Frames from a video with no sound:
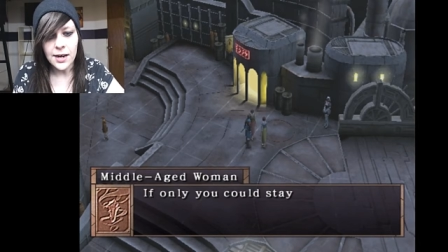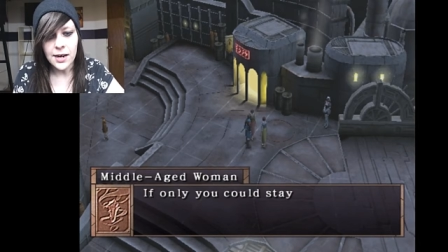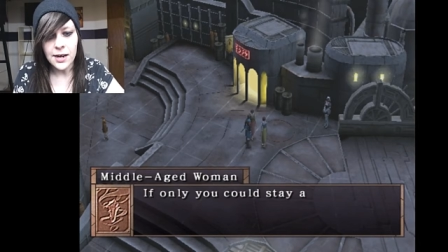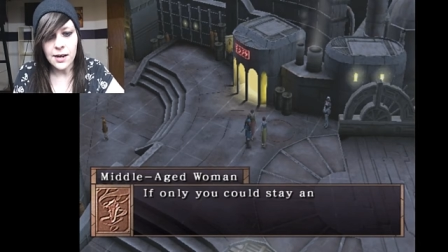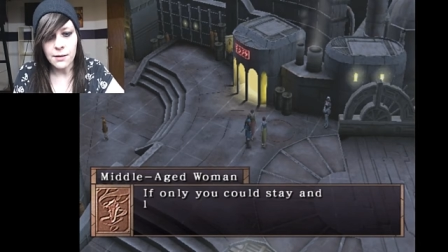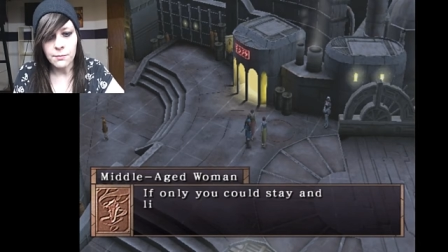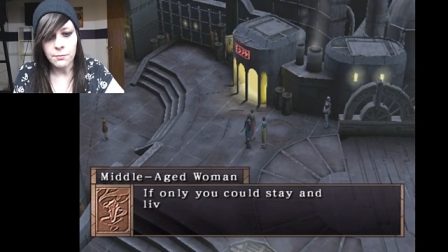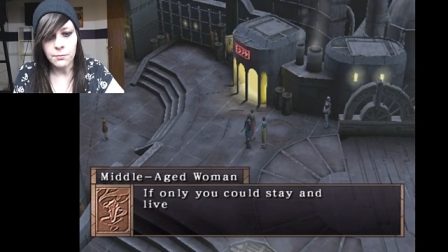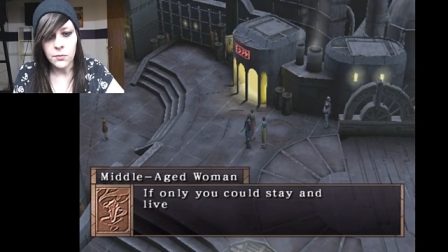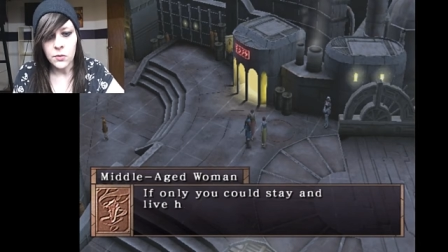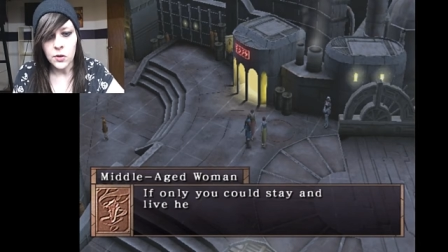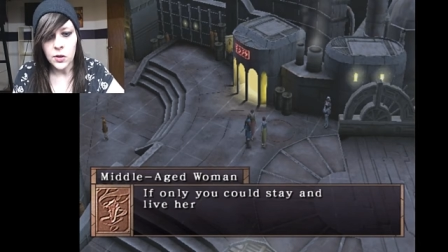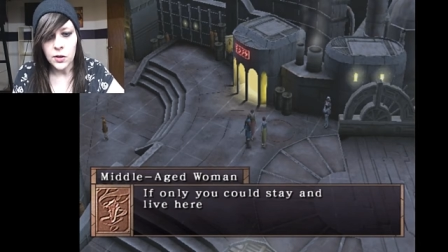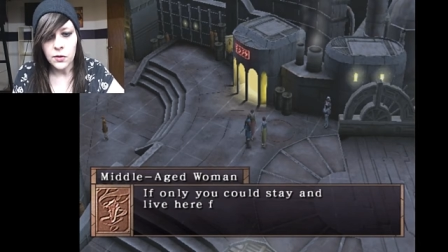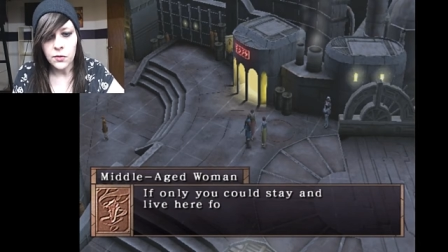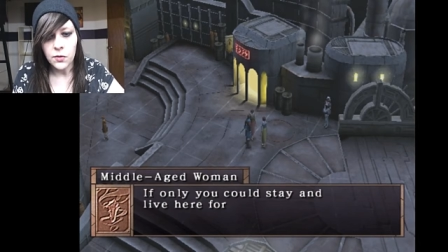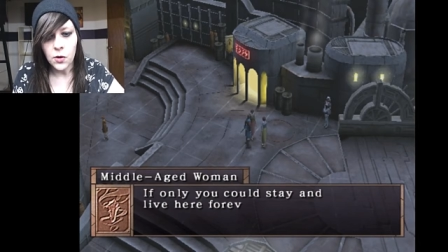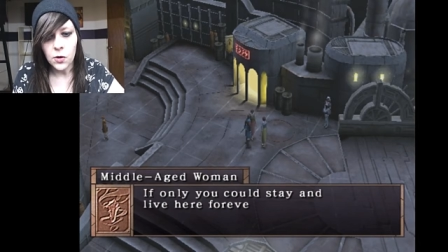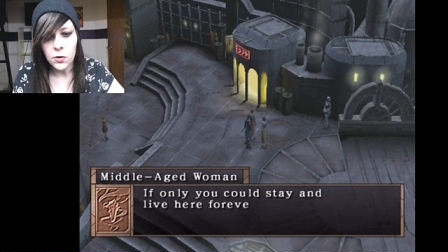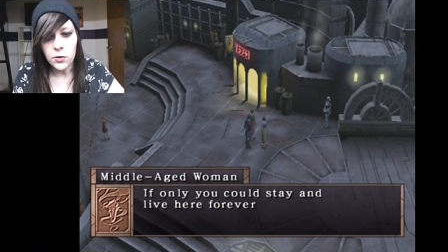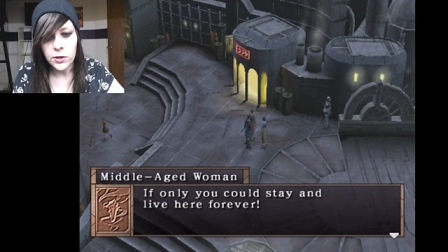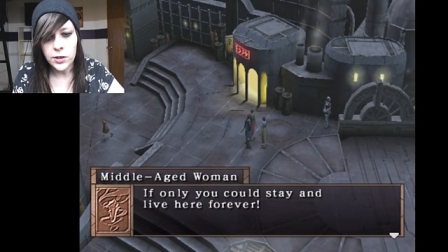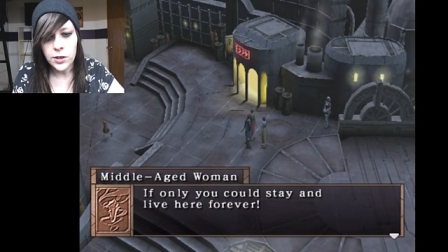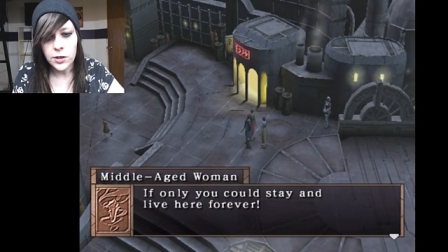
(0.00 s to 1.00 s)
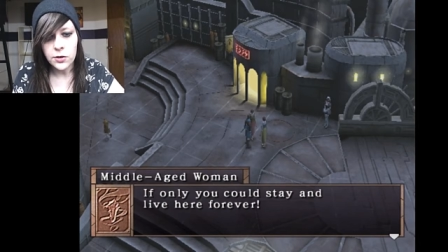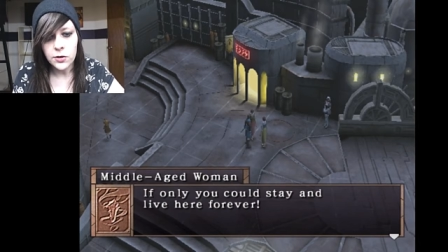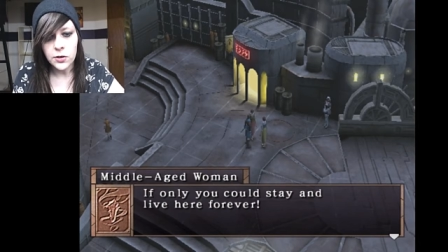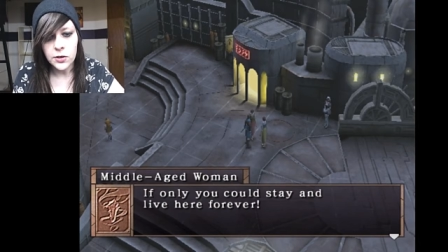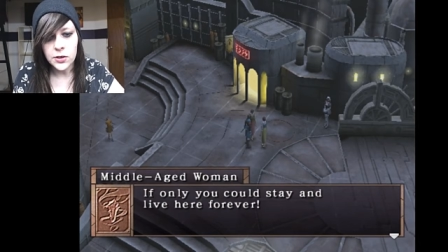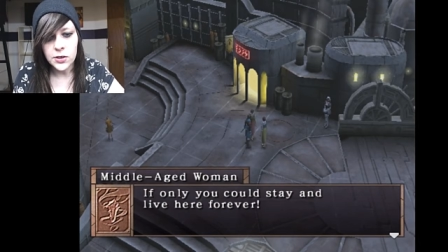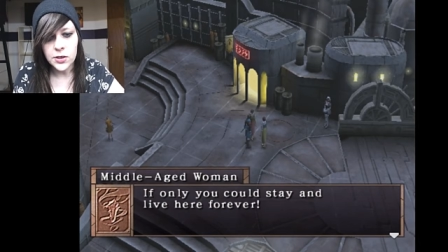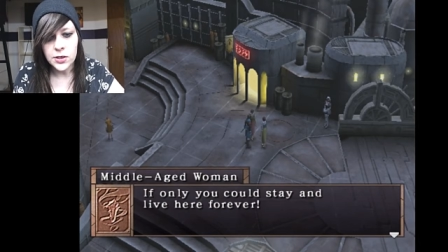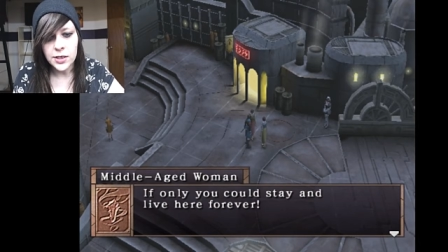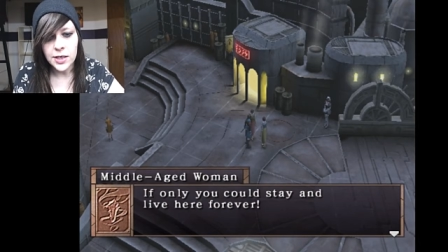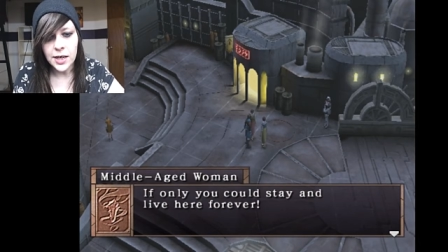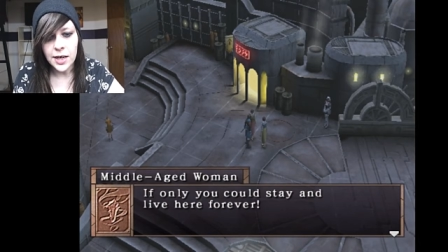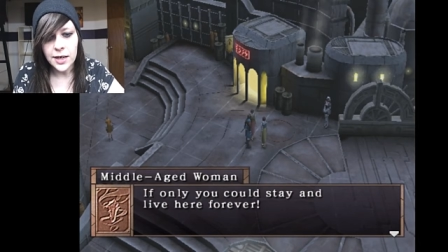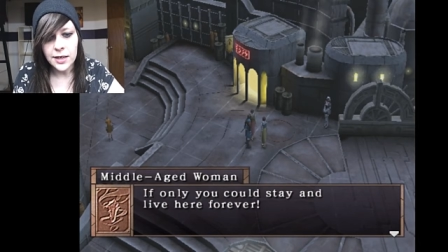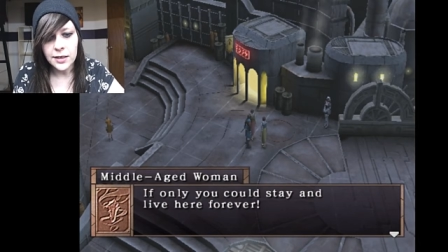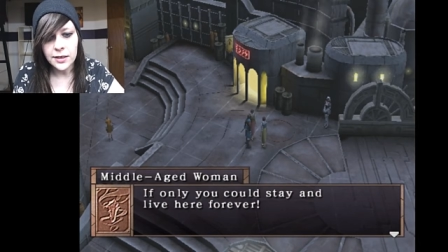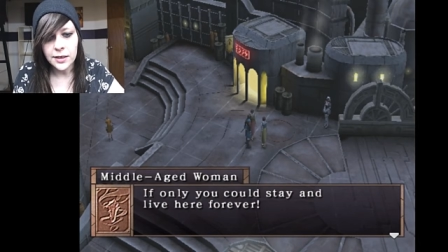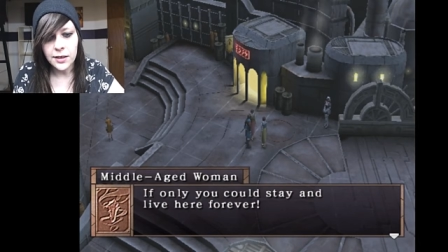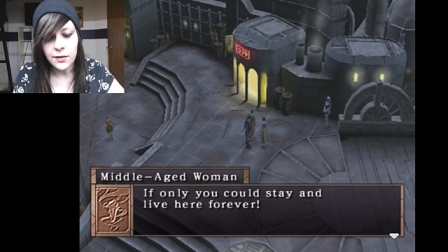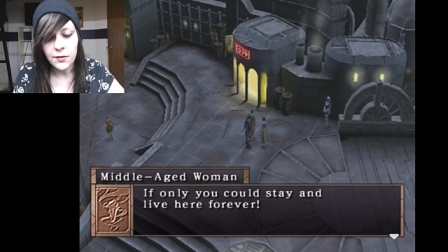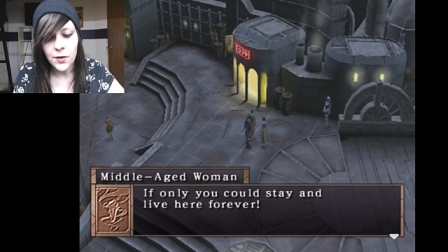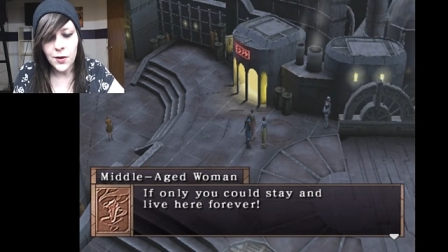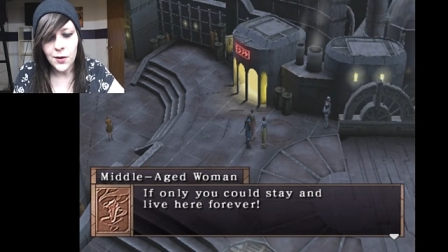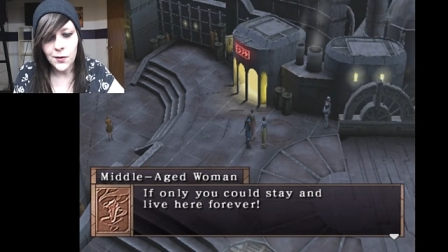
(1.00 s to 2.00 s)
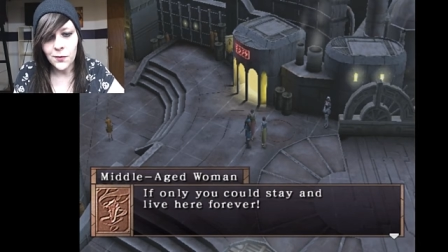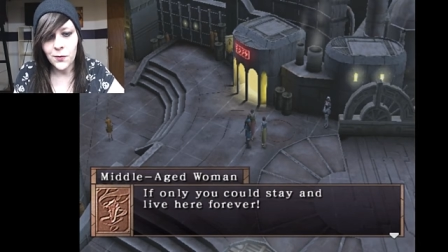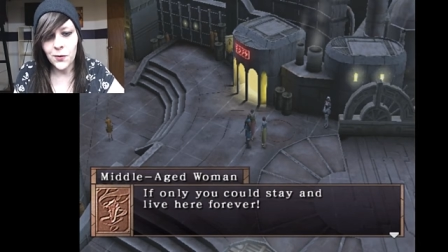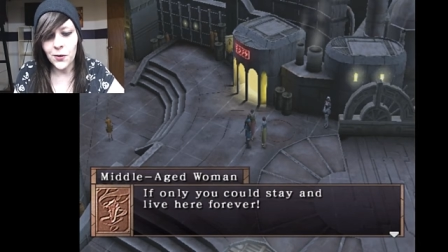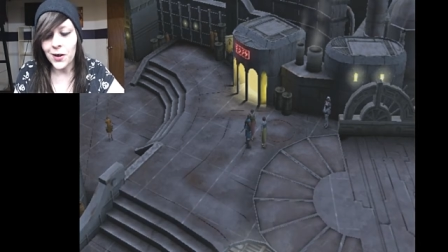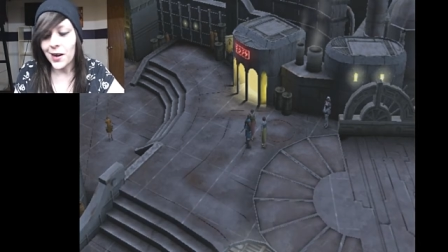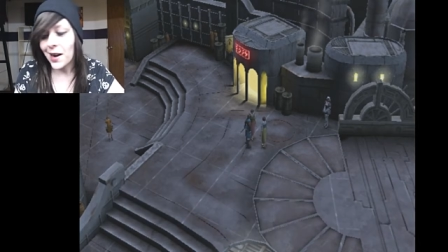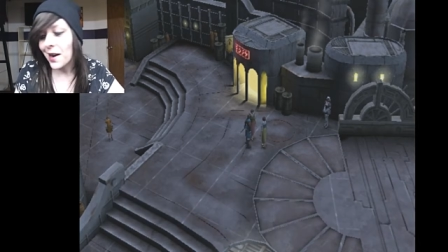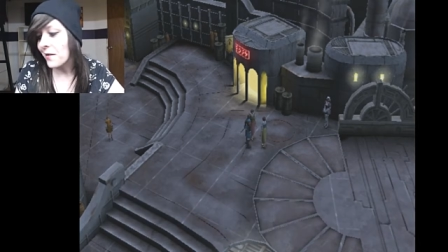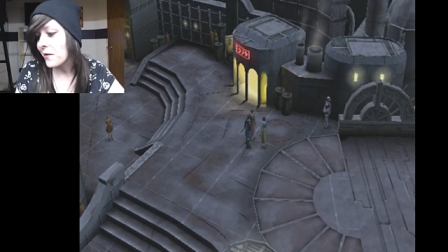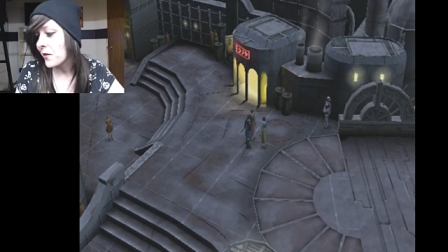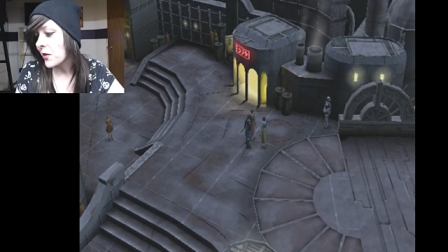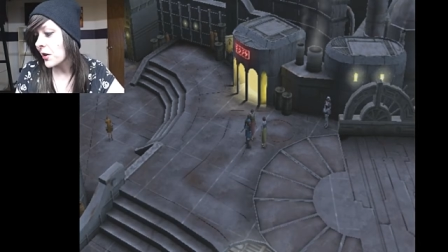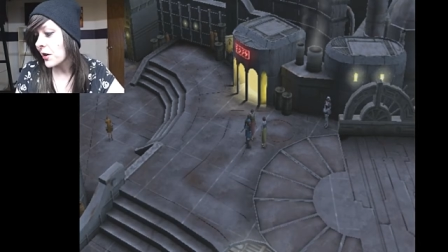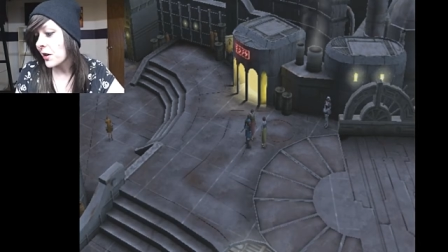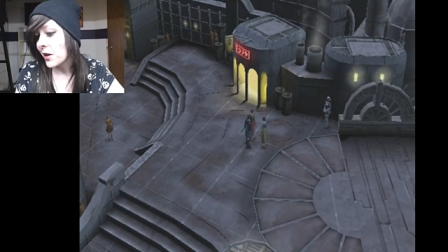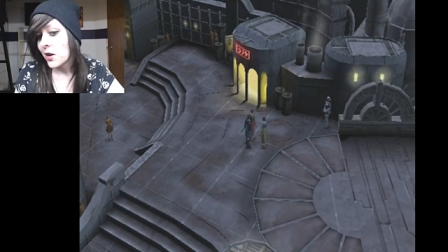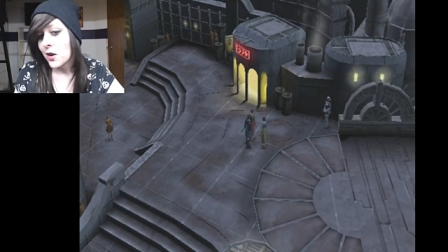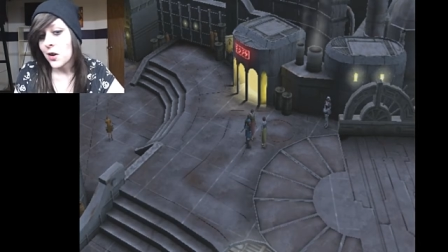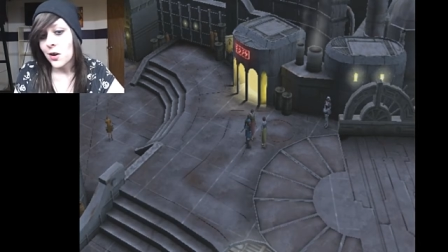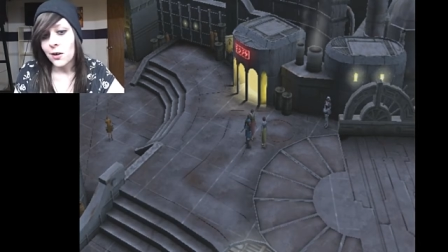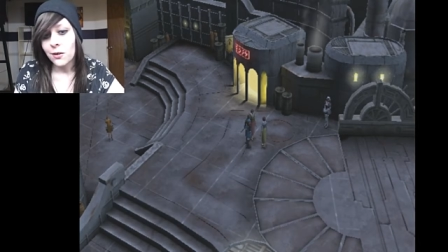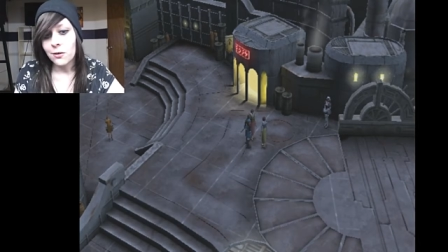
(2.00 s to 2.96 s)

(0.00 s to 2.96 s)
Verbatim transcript: am. If only you could stay and live here forever.